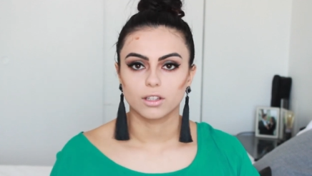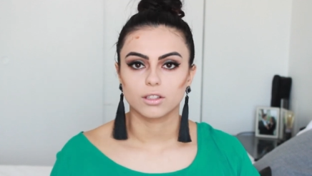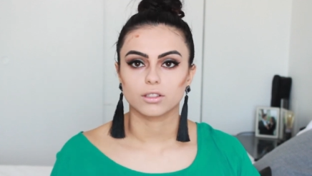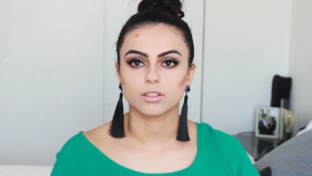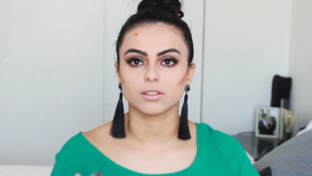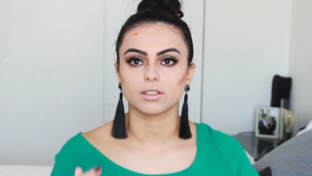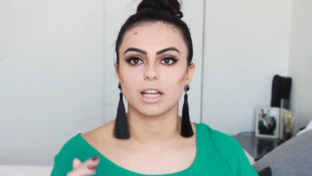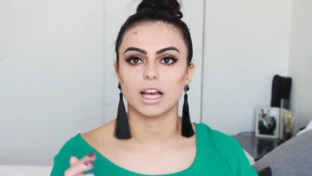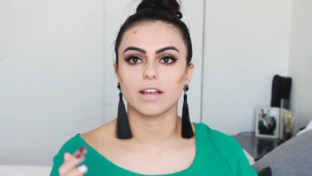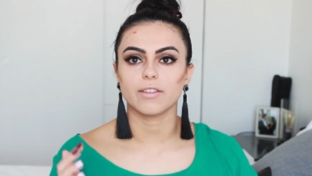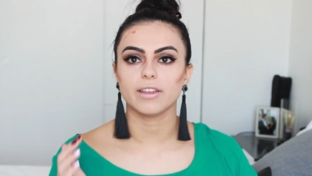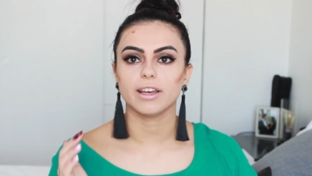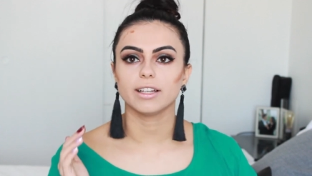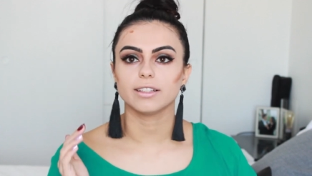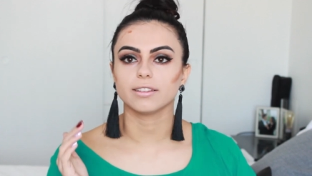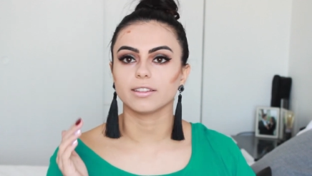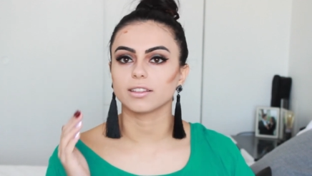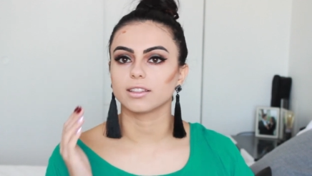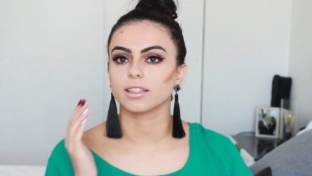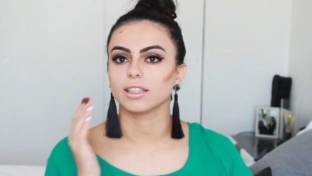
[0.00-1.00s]
So now
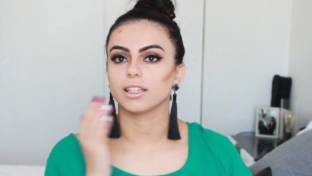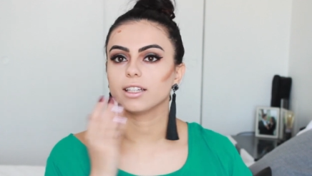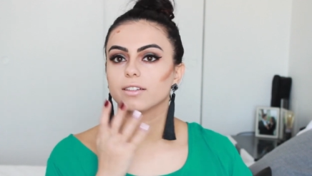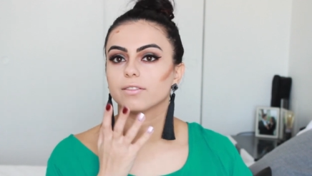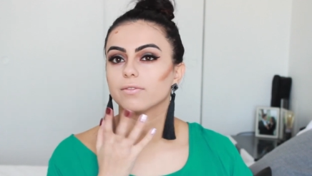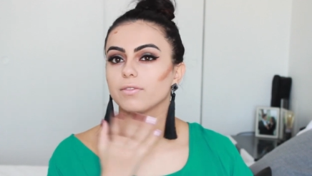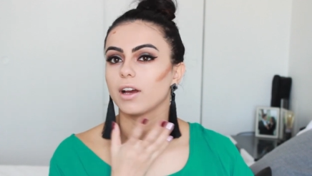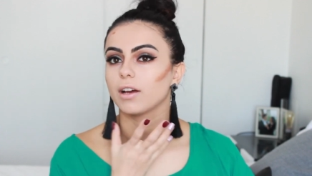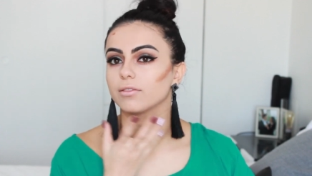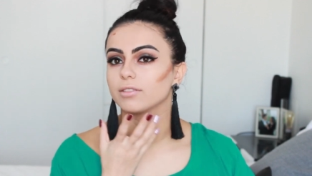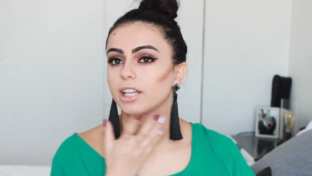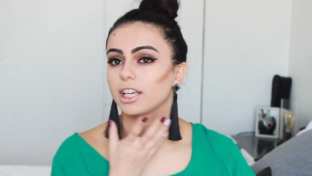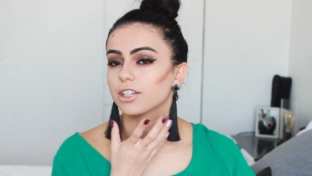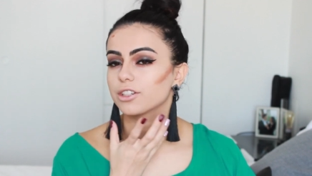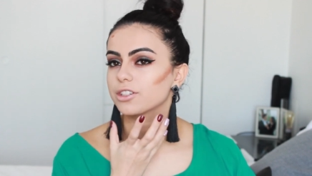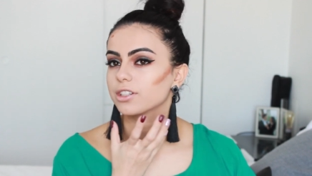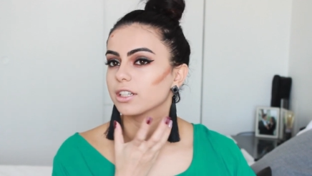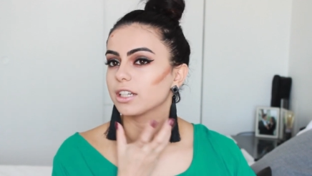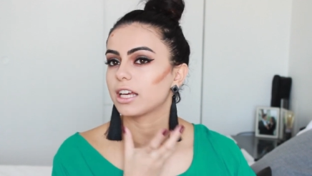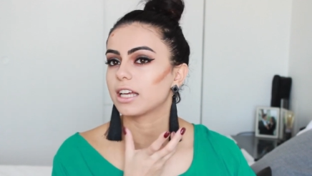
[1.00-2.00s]
that the
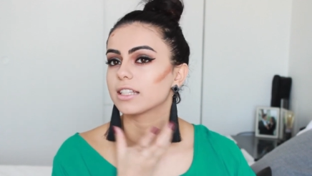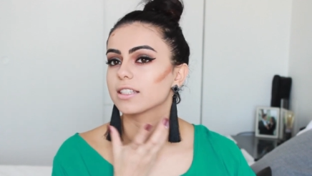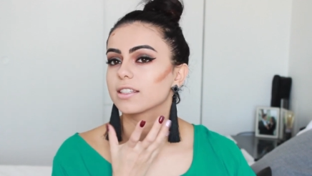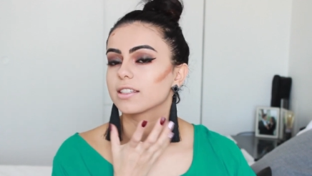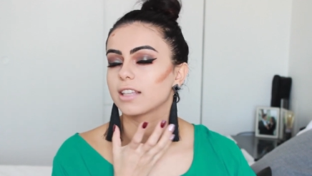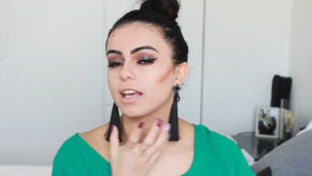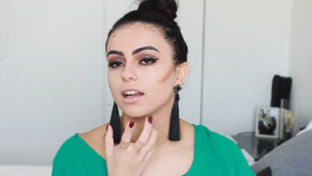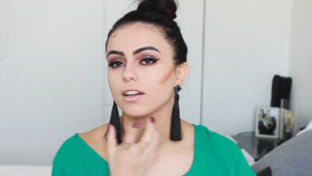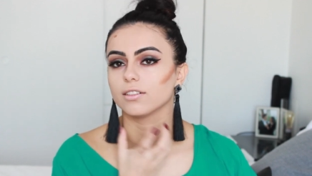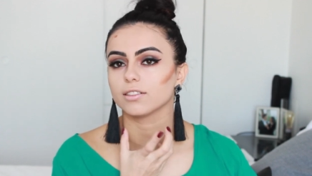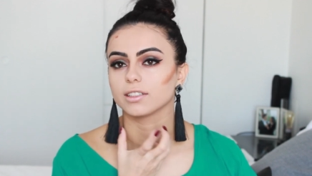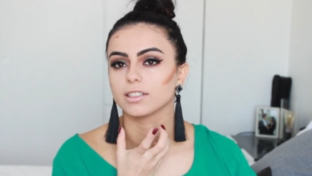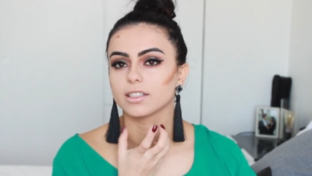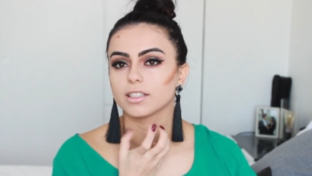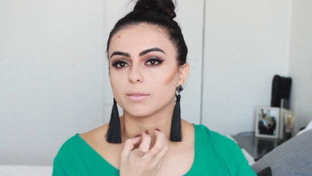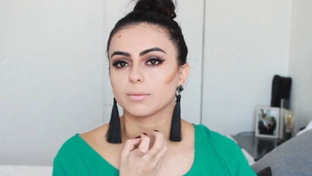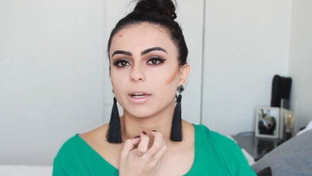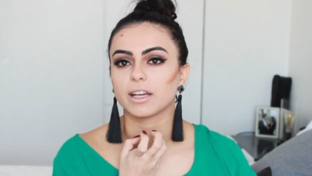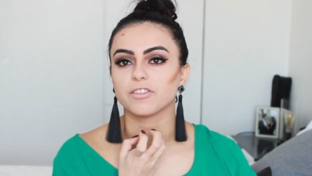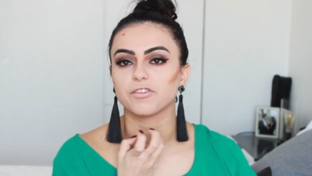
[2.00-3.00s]
foundation has settled
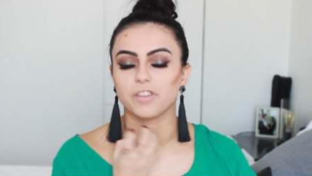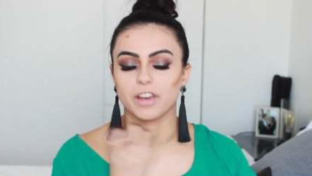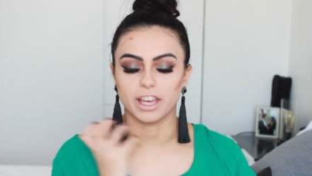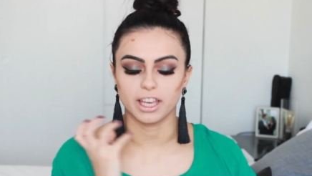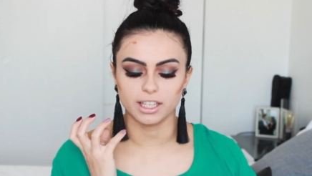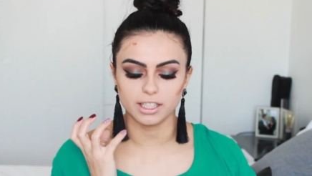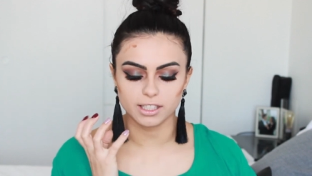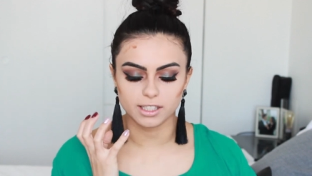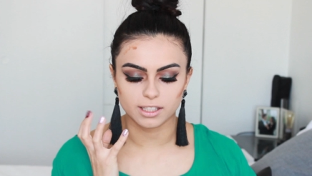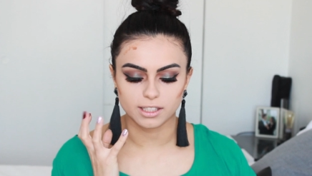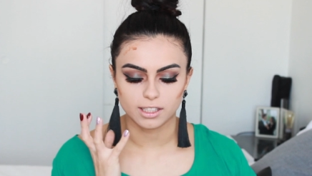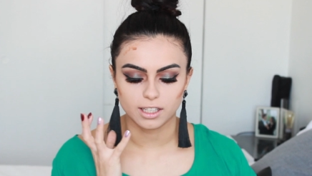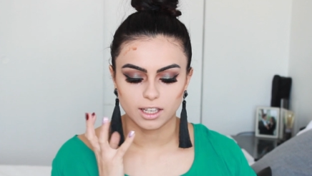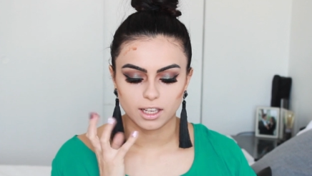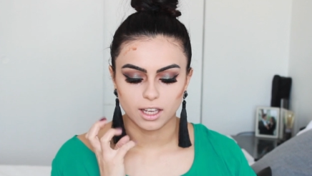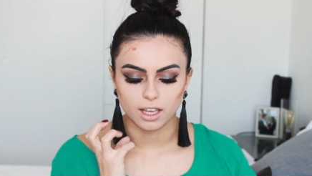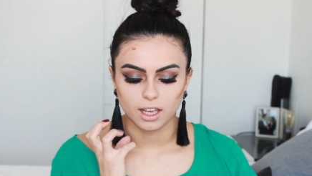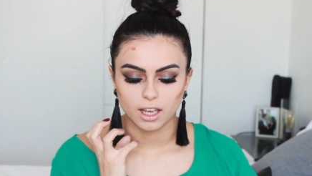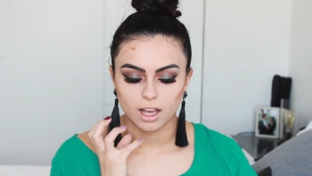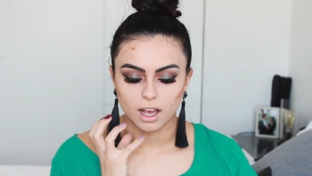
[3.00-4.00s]
into my face,
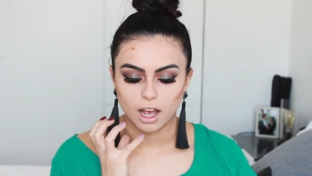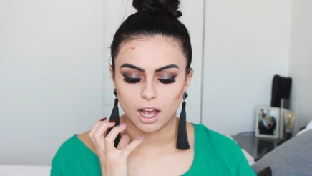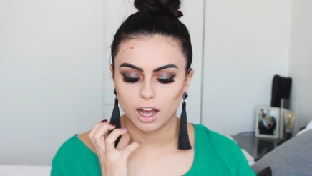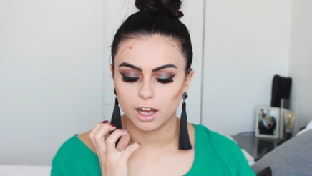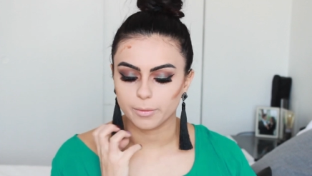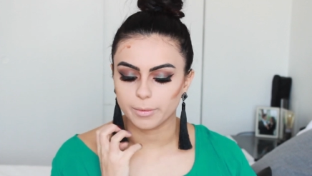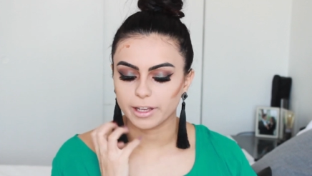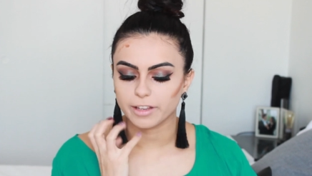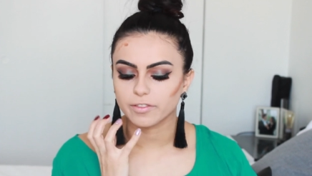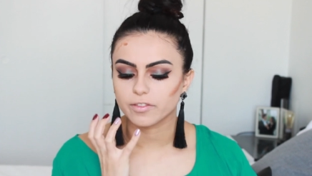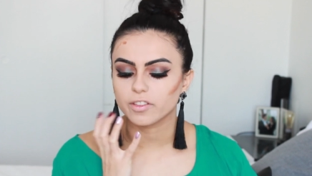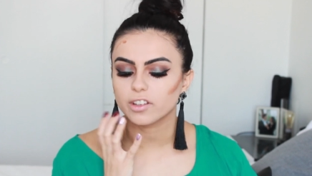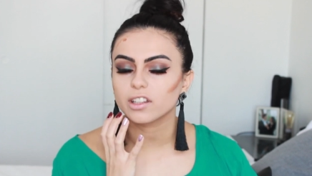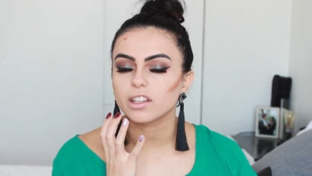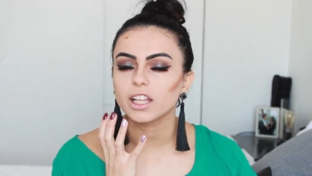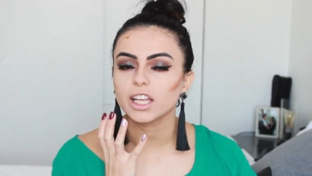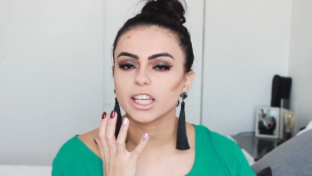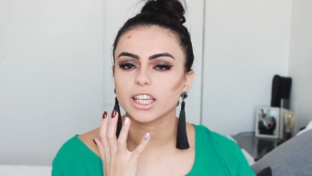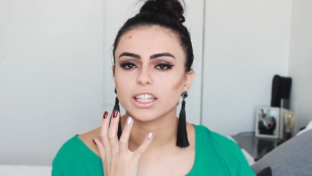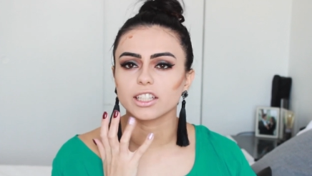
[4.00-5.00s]
I feel
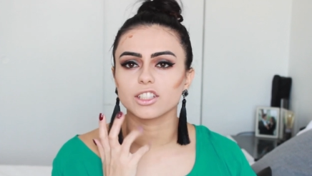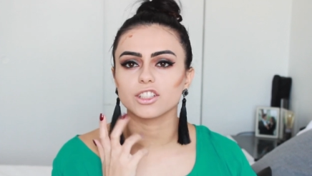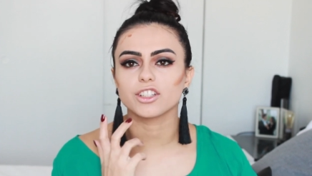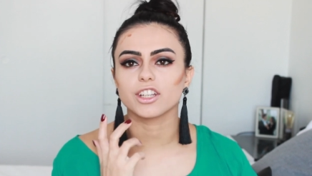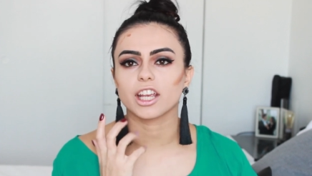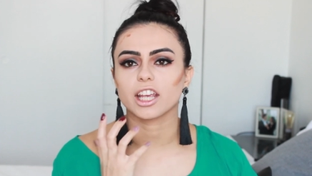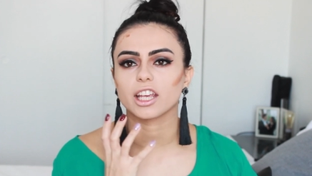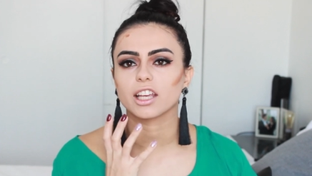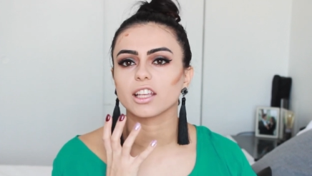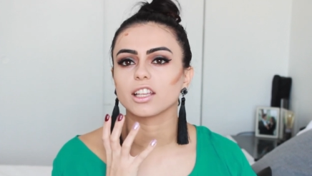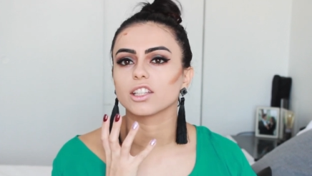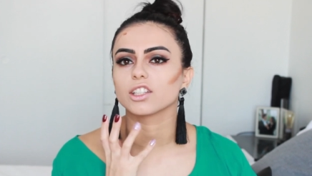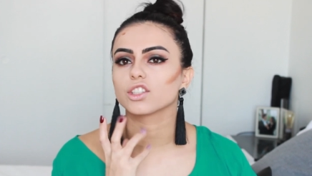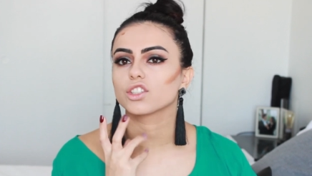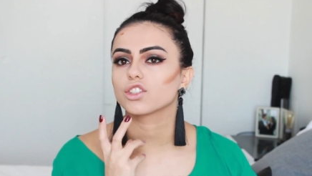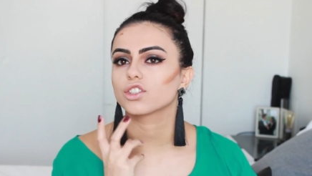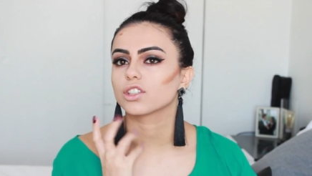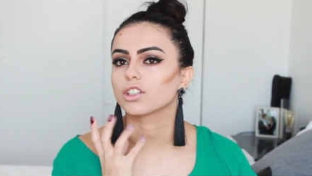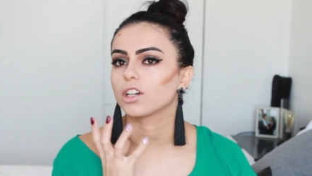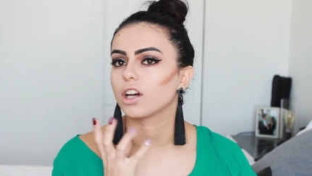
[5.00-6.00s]
like it
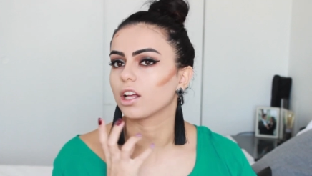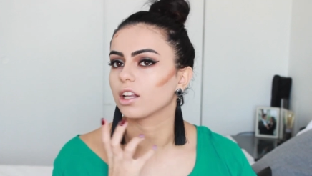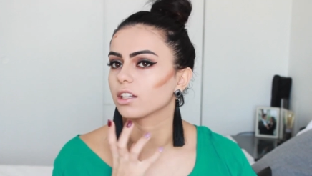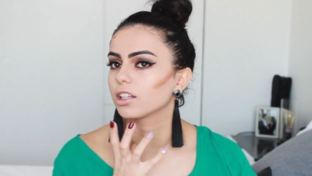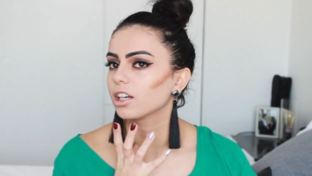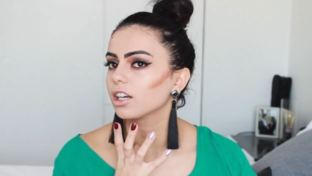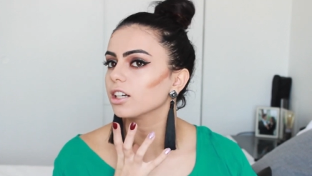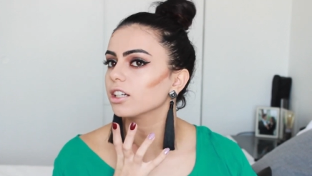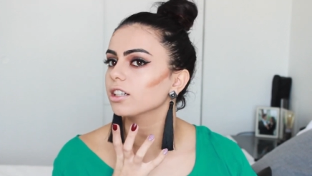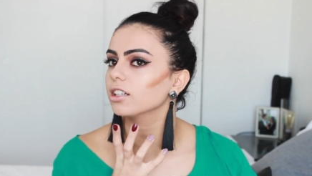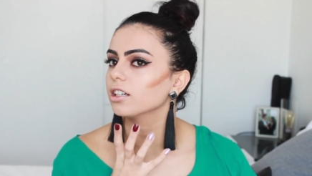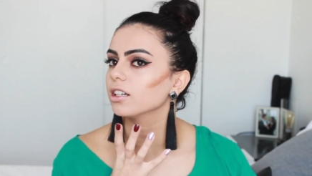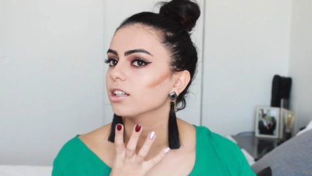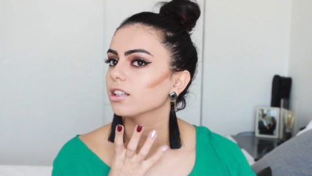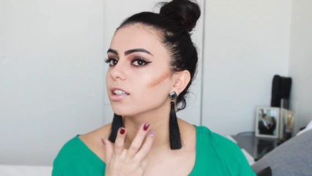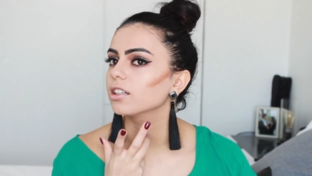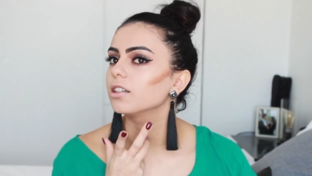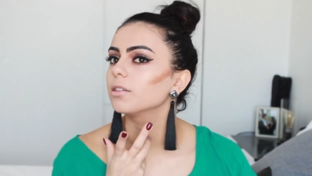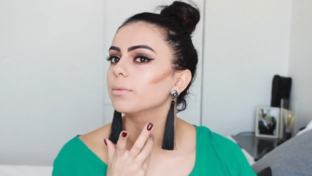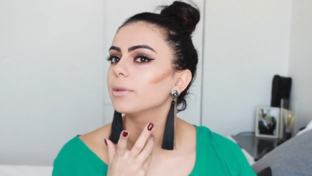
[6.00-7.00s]
changed color
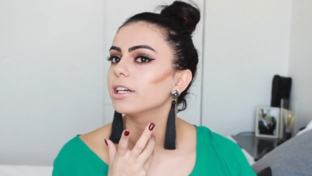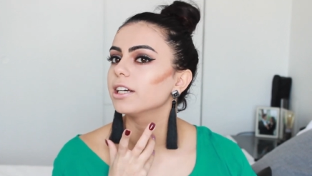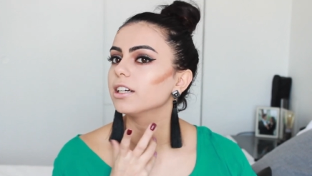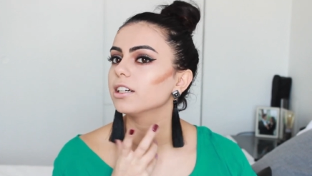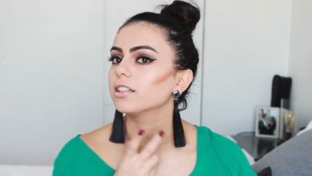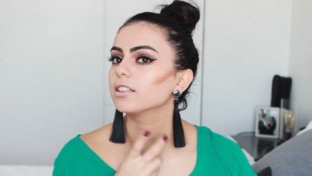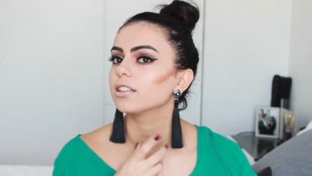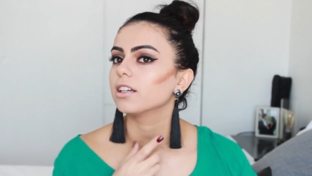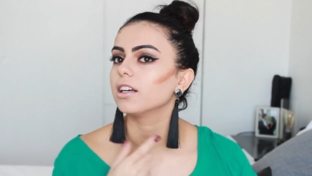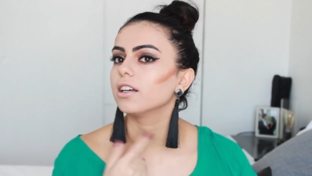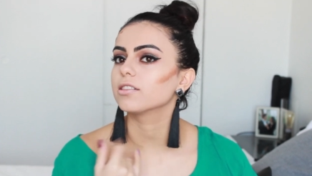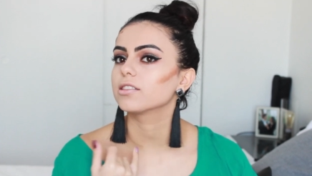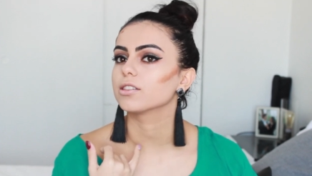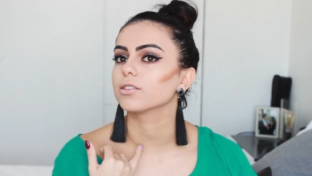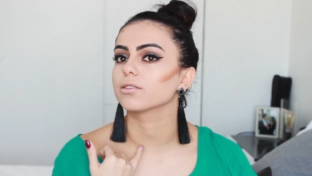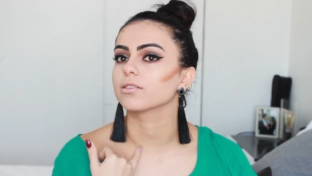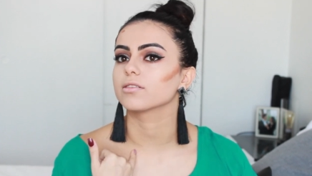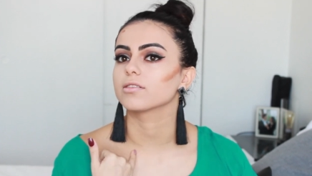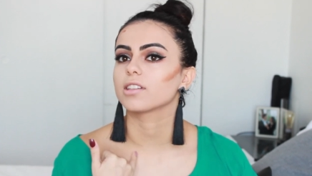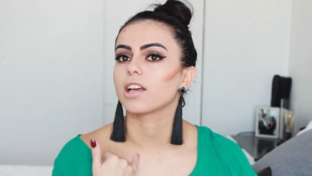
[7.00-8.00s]
a little bit. As
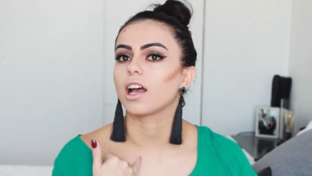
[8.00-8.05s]
you can